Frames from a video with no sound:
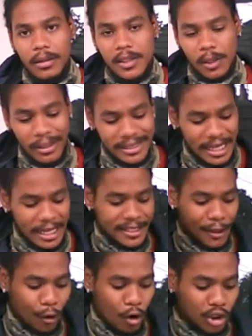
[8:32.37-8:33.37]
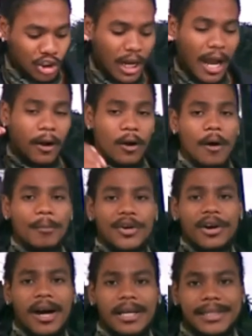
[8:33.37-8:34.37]
So when I say Russia are come
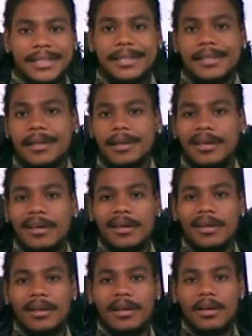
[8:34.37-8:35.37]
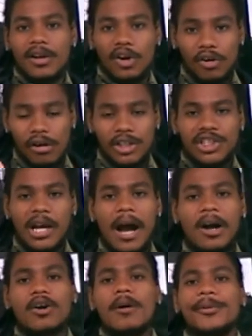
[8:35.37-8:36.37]
across,
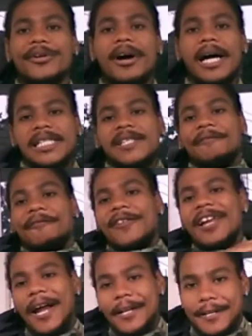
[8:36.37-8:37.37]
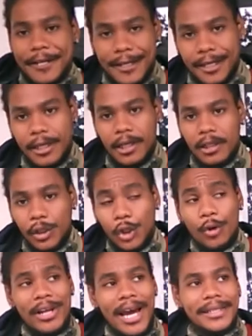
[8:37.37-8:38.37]
to flatten the
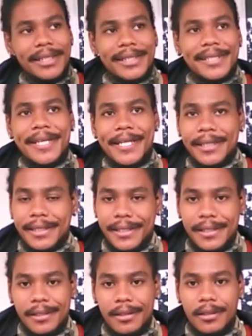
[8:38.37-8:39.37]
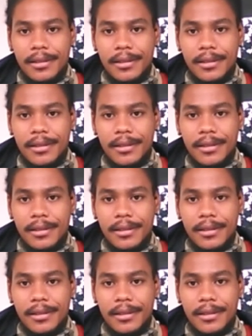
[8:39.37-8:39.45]
United States.